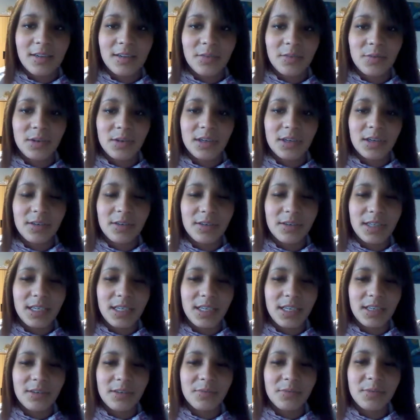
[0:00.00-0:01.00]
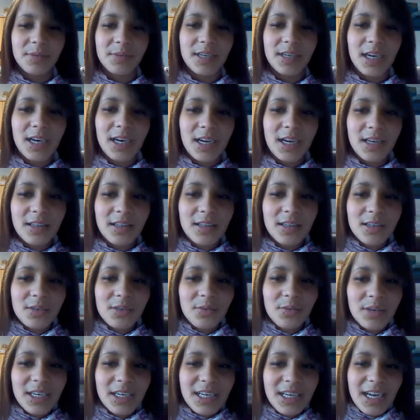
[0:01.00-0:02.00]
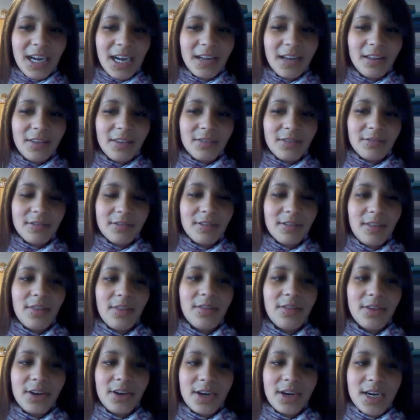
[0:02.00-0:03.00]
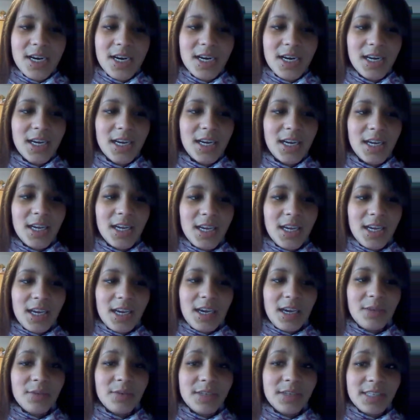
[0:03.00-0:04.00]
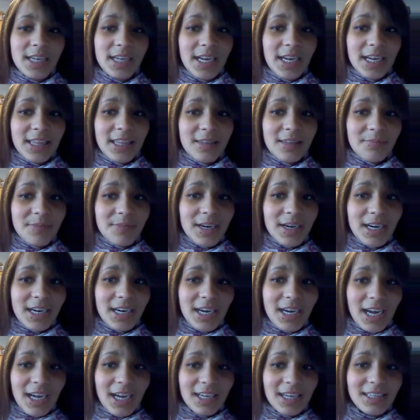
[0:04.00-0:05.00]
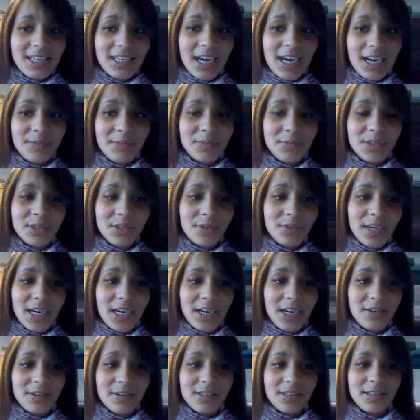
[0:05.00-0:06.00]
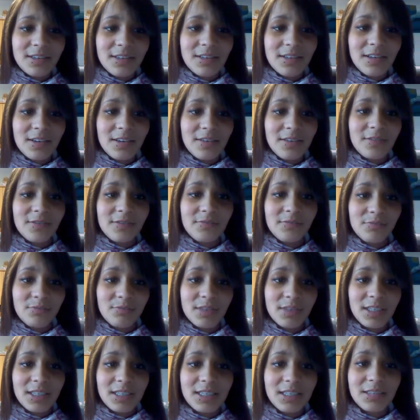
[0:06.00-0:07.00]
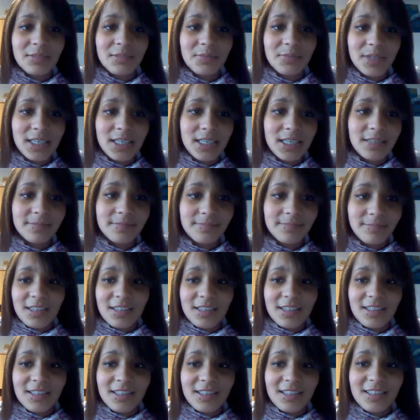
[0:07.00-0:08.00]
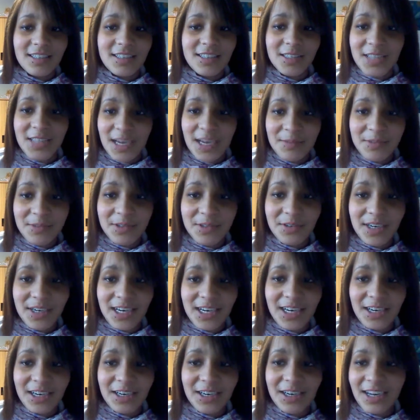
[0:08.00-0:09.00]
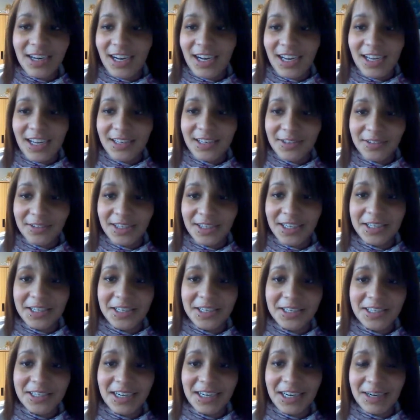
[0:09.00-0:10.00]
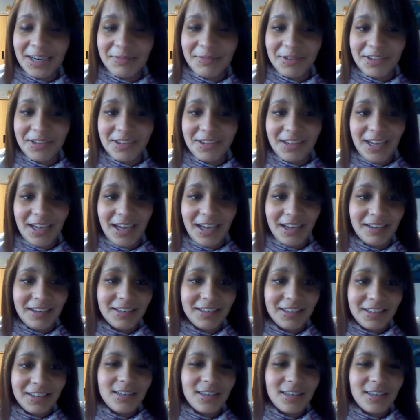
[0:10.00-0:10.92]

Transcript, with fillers: We're going, we'll be gone the 29th through the 3rd, and we're staying at the Marriott in Times Square, which is really sweet. It's in Times Square. I don't think I need to say any more than that.